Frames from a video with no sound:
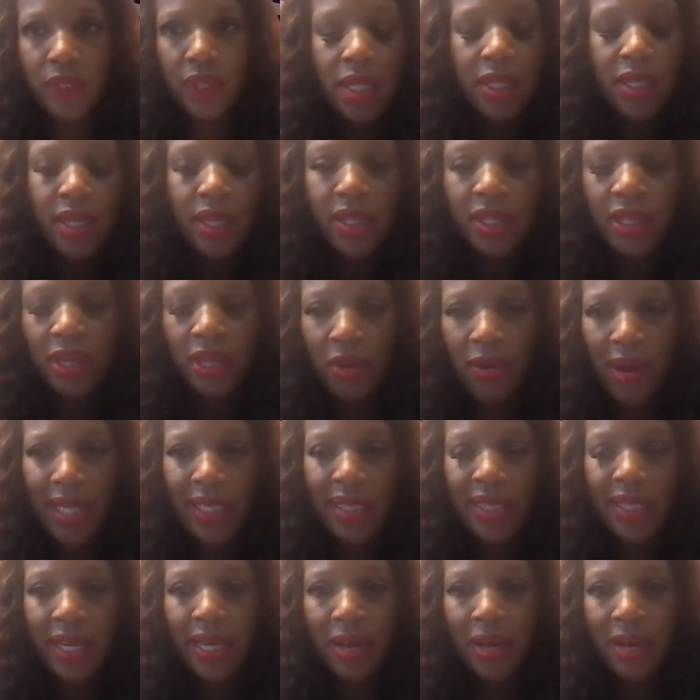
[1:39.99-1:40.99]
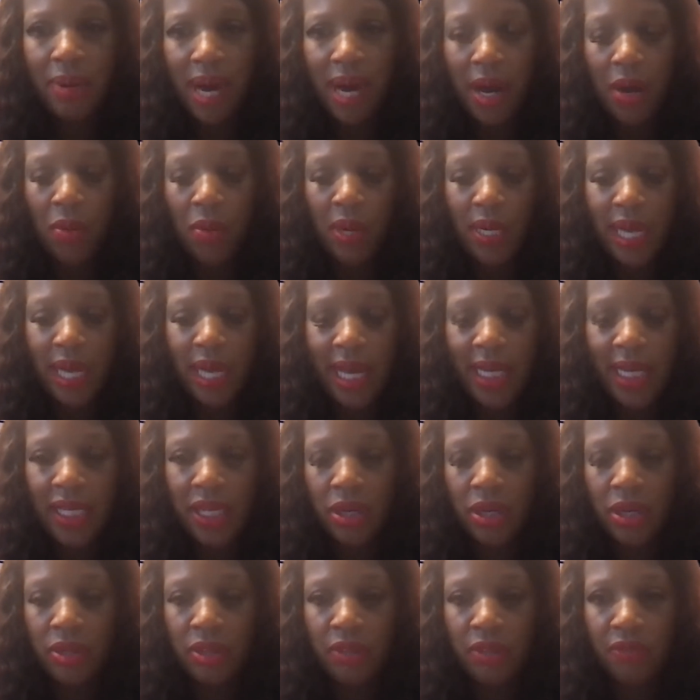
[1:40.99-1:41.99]
The great thing about what I
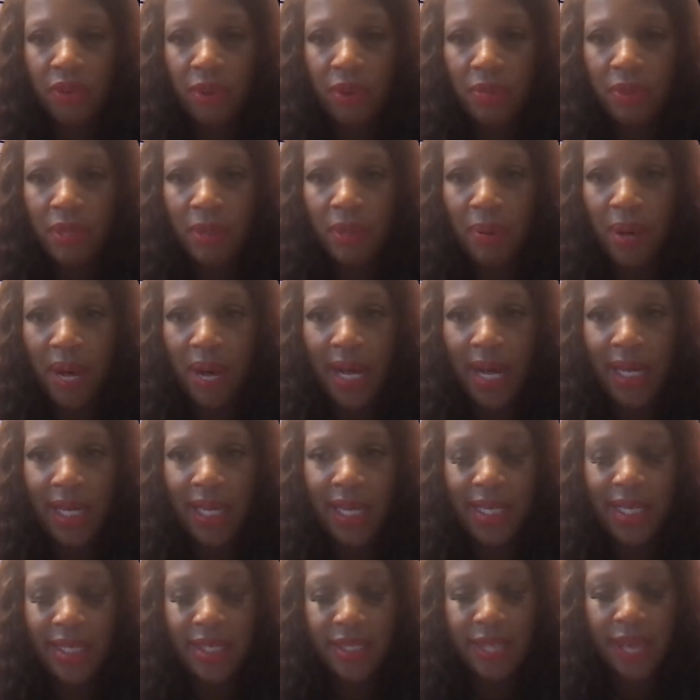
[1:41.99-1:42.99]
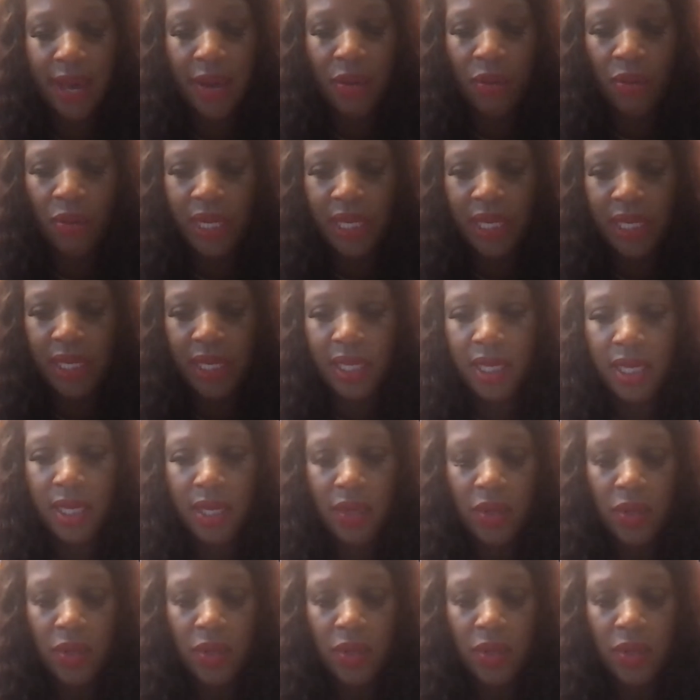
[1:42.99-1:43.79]
learned from the podcast that week,